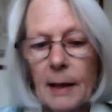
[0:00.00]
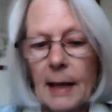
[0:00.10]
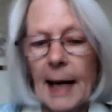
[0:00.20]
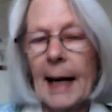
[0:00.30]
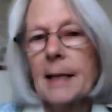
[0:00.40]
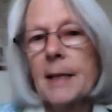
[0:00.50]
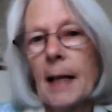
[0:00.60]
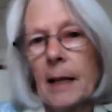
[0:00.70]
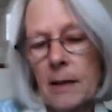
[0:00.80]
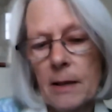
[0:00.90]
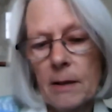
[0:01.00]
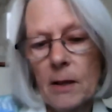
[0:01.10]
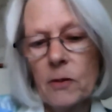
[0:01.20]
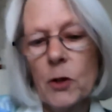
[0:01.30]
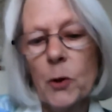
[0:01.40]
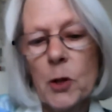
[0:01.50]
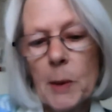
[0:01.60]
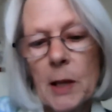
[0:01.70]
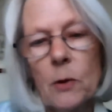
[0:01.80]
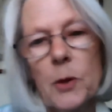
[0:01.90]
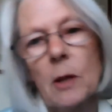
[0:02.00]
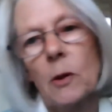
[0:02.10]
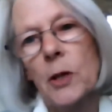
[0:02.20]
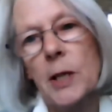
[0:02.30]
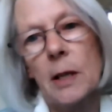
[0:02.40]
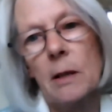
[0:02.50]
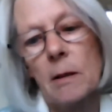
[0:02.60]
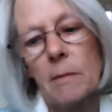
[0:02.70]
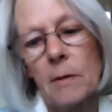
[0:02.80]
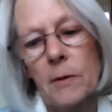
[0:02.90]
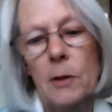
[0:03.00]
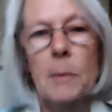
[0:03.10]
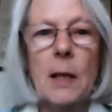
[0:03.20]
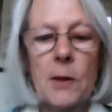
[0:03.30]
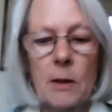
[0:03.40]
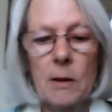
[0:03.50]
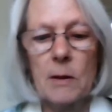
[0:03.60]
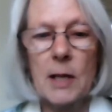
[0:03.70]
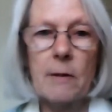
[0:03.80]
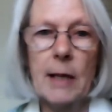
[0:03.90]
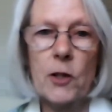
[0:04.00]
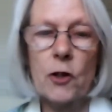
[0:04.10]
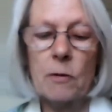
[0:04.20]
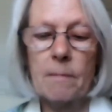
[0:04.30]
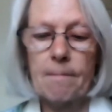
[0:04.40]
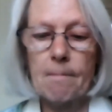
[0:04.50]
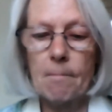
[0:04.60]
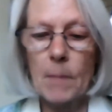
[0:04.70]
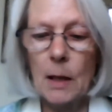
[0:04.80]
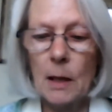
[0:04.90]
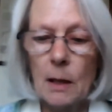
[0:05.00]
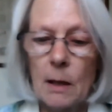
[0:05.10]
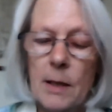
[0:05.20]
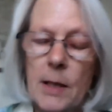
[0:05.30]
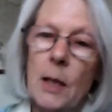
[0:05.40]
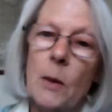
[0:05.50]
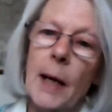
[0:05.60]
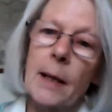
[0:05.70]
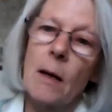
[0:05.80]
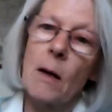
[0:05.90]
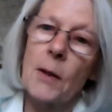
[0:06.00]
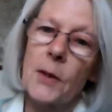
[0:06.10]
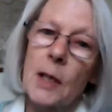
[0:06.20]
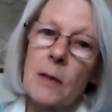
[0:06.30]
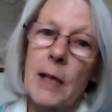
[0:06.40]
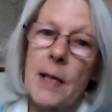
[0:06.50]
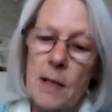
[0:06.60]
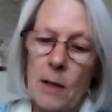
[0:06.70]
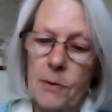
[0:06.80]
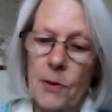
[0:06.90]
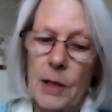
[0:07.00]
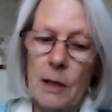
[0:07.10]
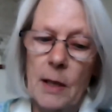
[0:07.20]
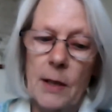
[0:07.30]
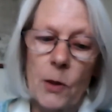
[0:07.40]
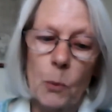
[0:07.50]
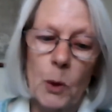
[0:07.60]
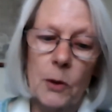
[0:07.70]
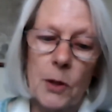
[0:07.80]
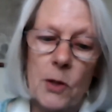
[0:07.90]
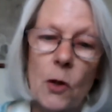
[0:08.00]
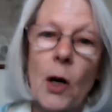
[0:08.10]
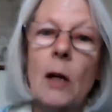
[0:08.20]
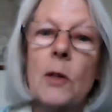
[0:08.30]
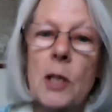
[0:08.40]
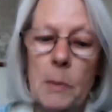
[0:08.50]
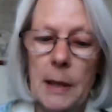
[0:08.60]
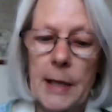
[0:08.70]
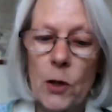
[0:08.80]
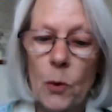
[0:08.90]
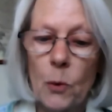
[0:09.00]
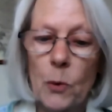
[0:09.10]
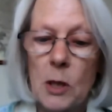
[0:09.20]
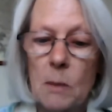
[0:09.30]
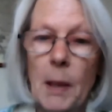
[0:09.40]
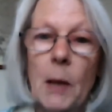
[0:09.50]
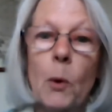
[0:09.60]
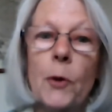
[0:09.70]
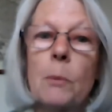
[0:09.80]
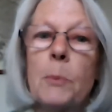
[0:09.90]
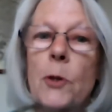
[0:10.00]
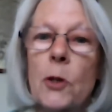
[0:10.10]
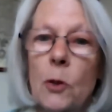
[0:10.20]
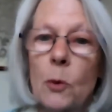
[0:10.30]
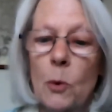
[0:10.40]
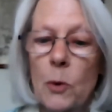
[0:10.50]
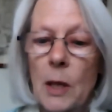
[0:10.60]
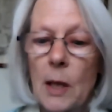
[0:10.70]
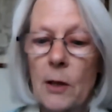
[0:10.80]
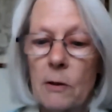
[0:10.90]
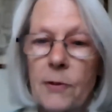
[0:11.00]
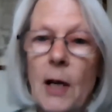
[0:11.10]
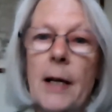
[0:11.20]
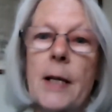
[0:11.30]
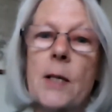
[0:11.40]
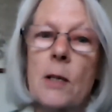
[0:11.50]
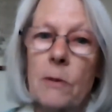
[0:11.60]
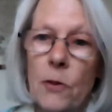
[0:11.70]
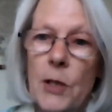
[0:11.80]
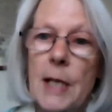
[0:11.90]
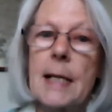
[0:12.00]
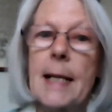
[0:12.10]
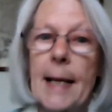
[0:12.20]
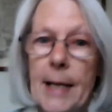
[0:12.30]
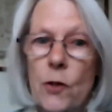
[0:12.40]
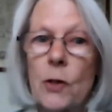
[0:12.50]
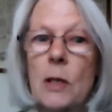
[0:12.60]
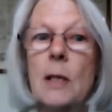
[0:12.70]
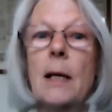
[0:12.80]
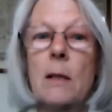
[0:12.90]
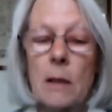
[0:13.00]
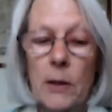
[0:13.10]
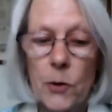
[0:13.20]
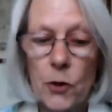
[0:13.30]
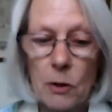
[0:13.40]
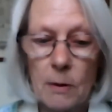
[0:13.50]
And yet, of course, we can also look at it from another direction. So I can't think of any suffering in the world that's not ultimately caused by what the Buddha called the fires of greed, hatred, and delusion